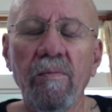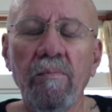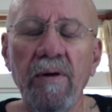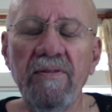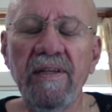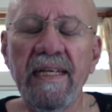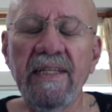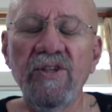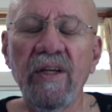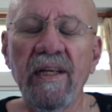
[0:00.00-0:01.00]

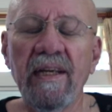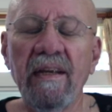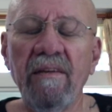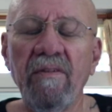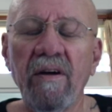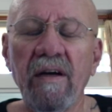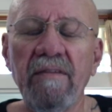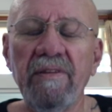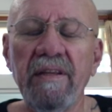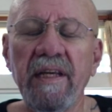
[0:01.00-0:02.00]
presentation and
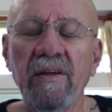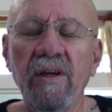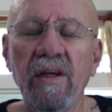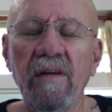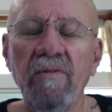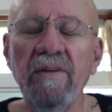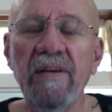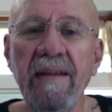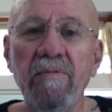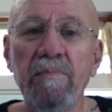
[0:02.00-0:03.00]
everything
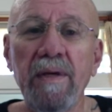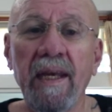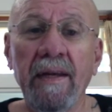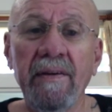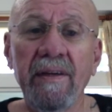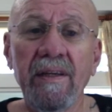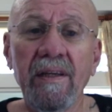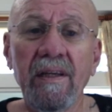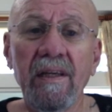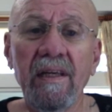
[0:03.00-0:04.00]
resonate with me.
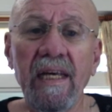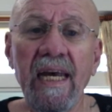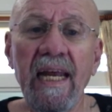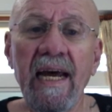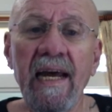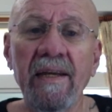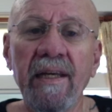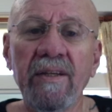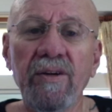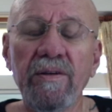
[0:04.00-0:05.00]
And I
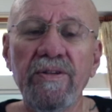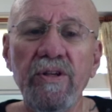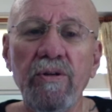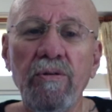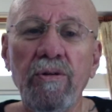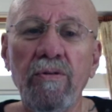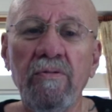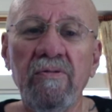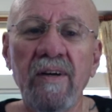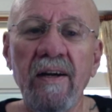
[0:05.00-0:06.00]
encourage you to
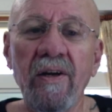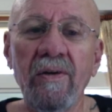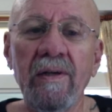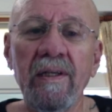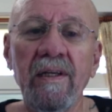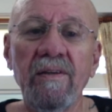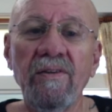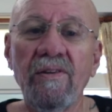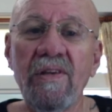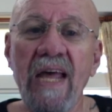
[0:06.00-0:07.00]
follow.
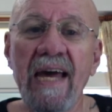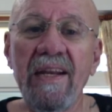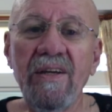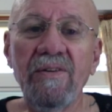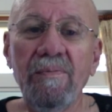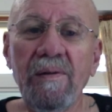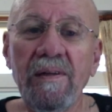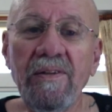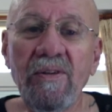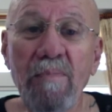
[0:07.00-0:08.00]
This is
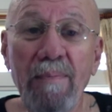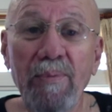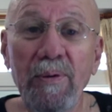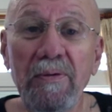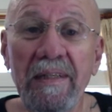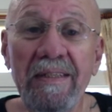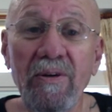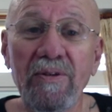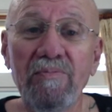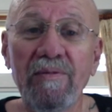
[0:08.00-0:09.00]
my personal
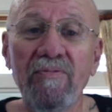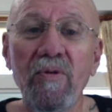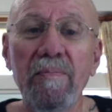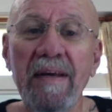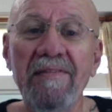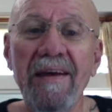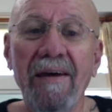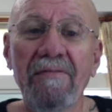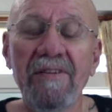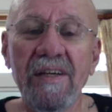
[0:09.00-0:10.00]
endorsement for
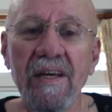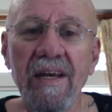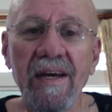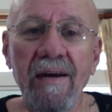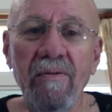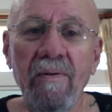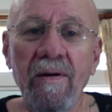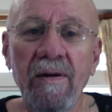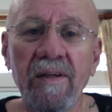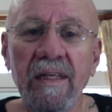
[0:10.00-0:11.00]
myself. I
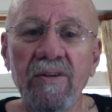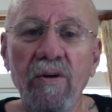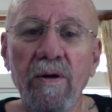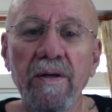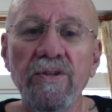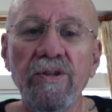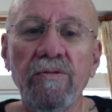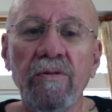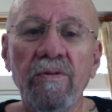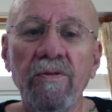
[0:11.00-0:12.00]
encourage
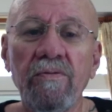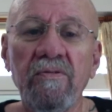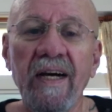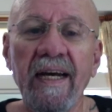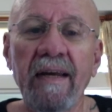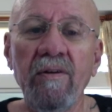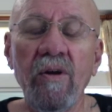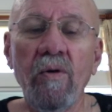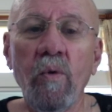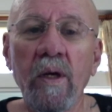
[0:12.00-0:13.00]
you to find
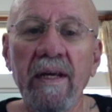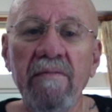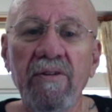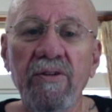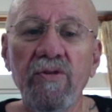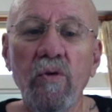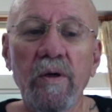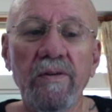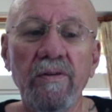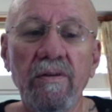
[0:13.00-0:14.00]
whatever
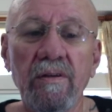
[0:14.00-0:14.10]
source